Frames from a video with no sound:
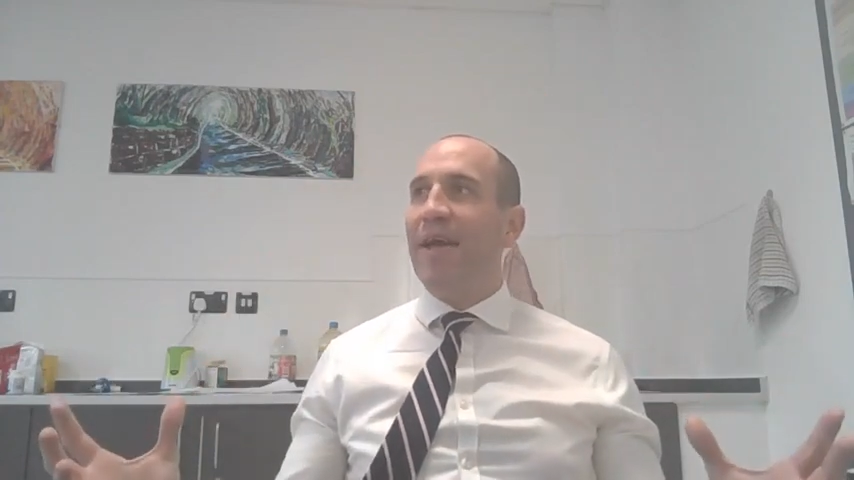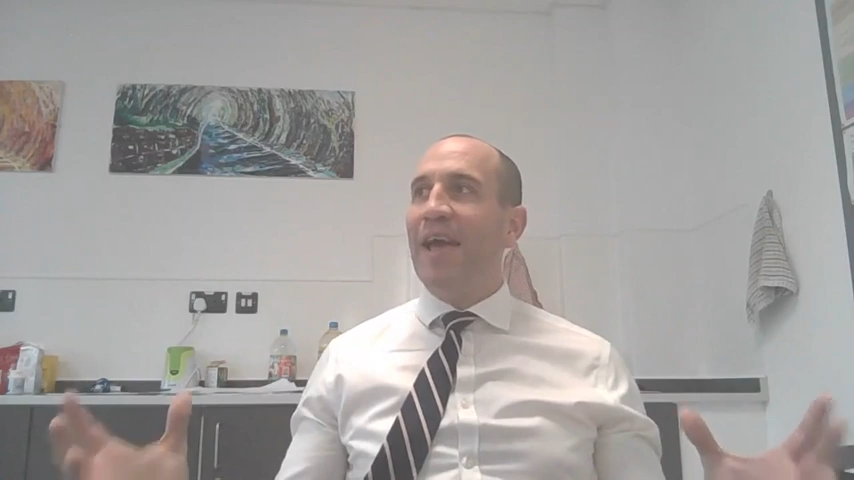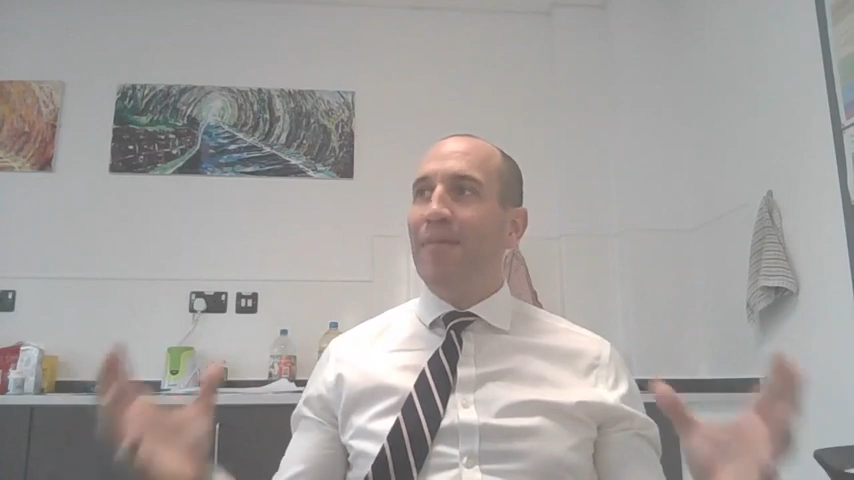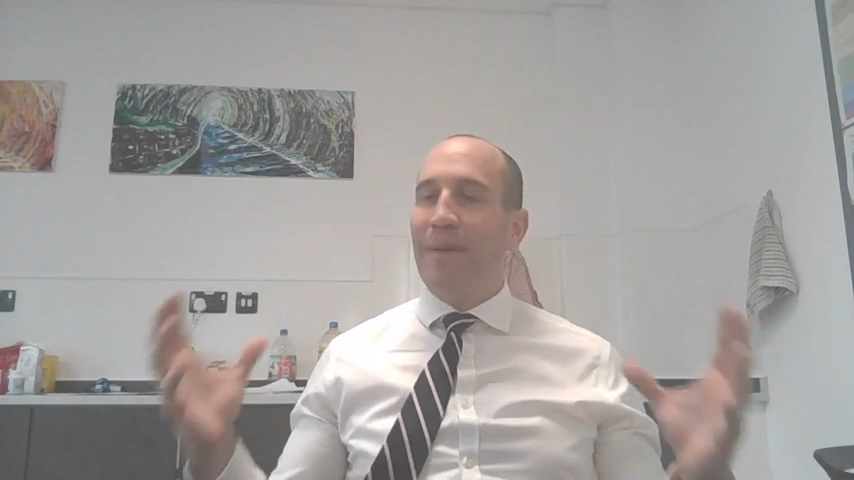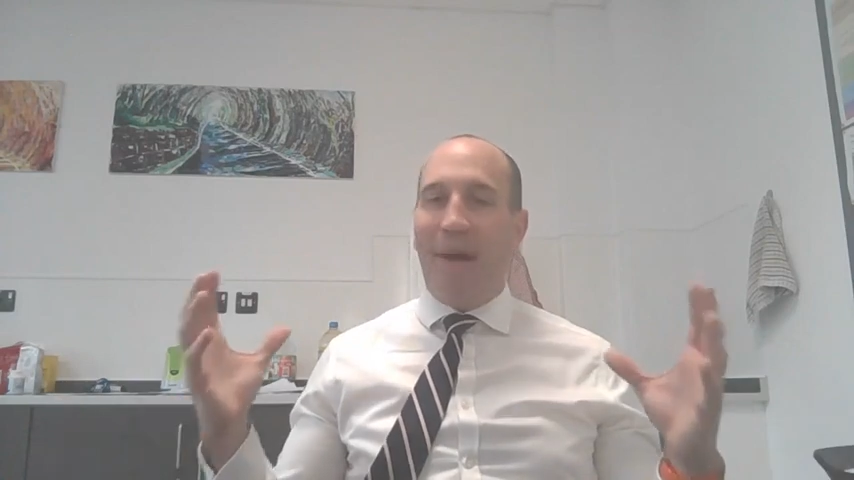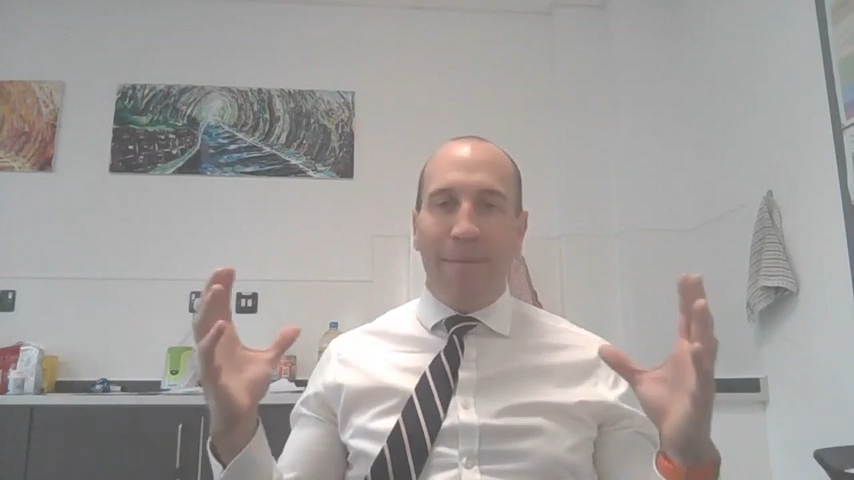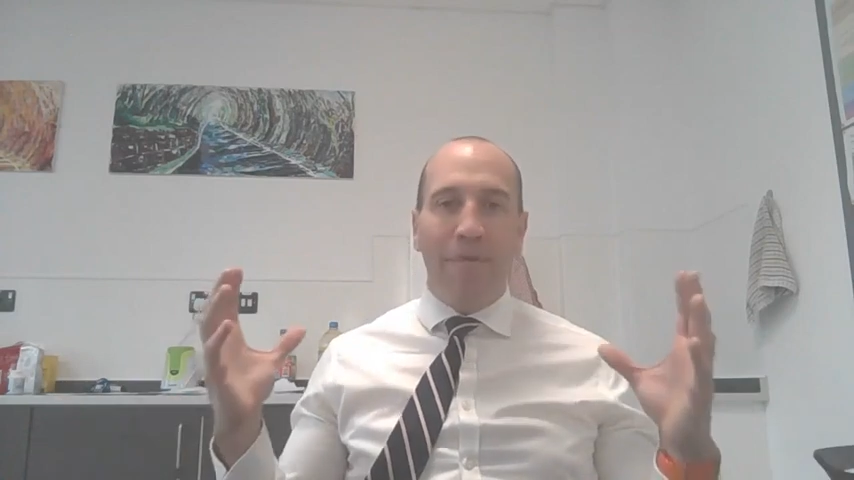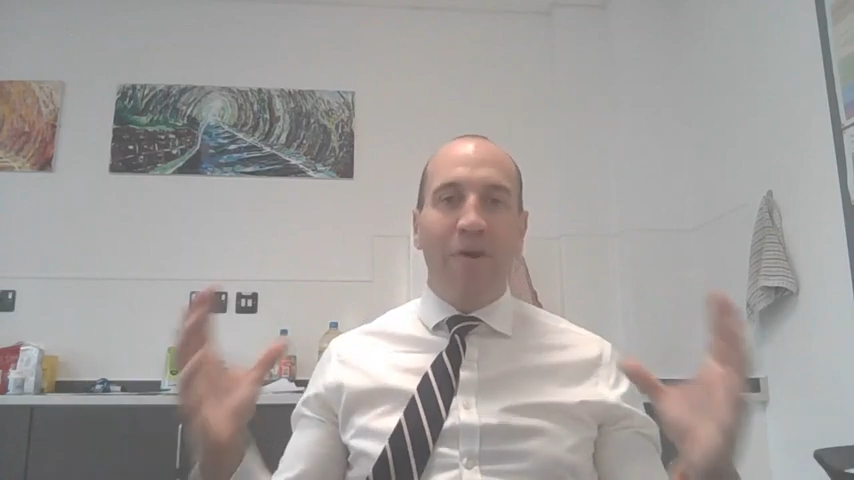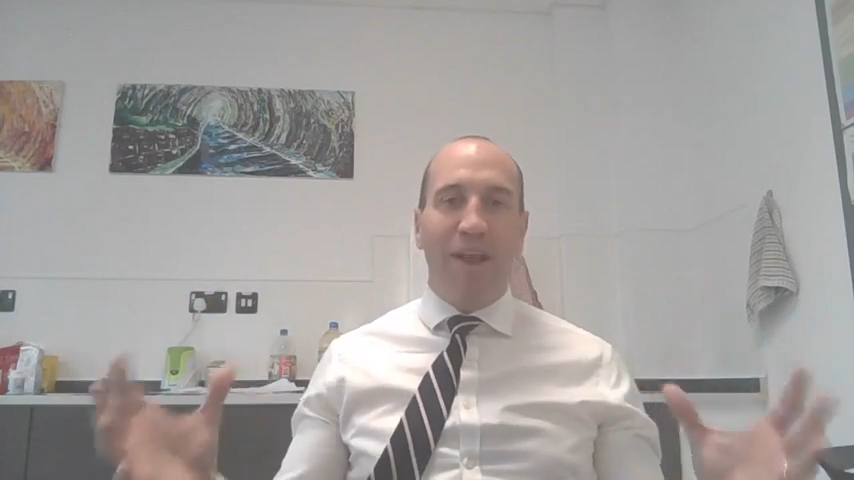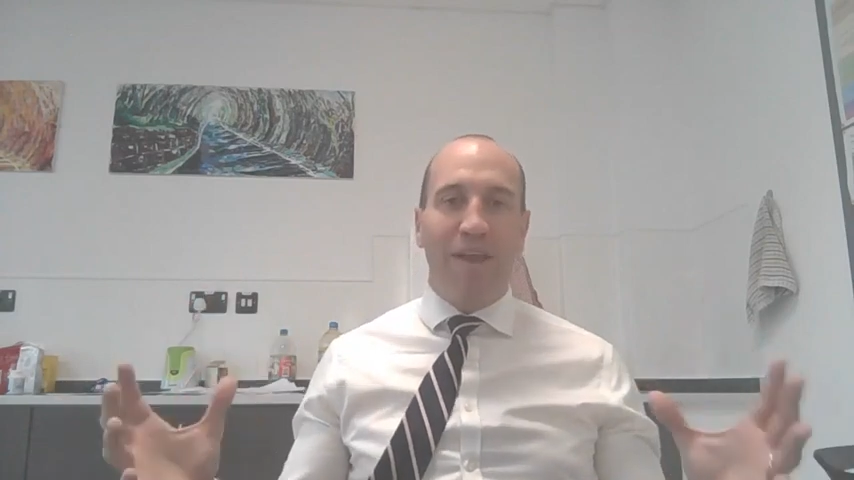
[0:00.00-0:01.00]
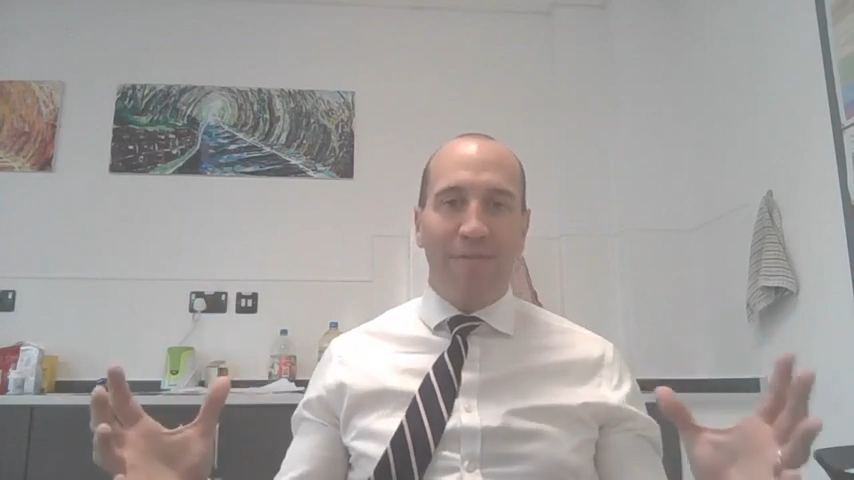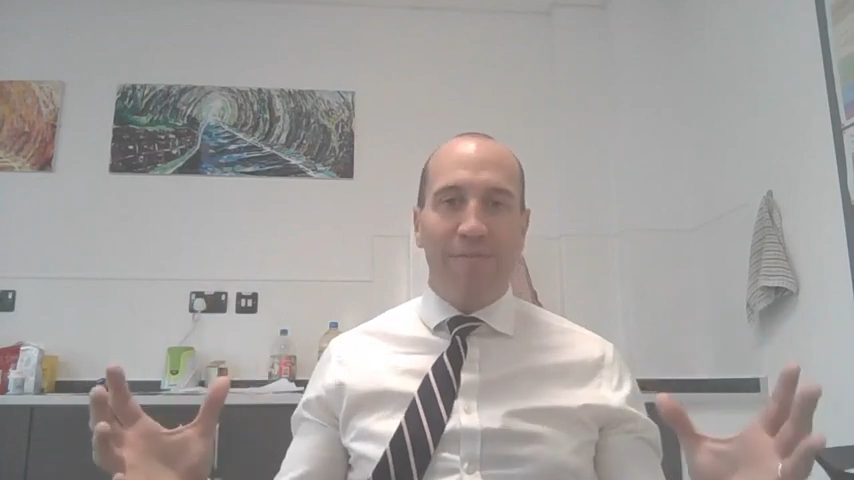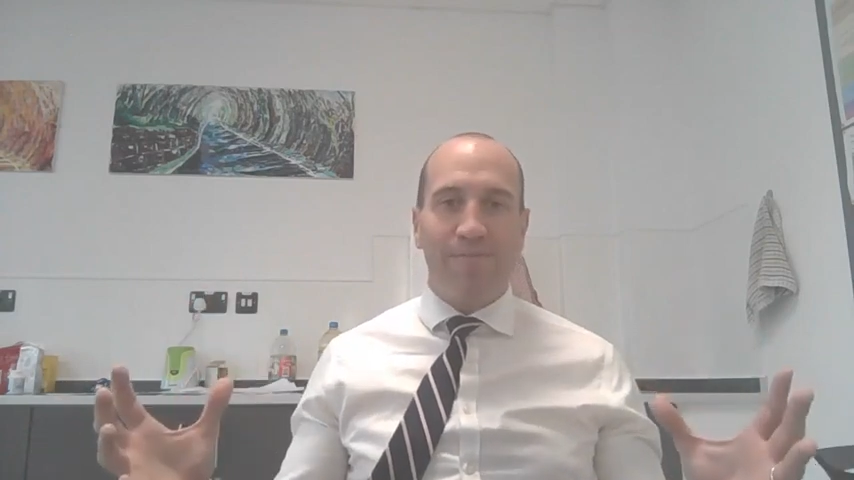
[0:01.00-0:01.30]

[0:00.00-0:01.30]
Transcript: it'll be about a book I love.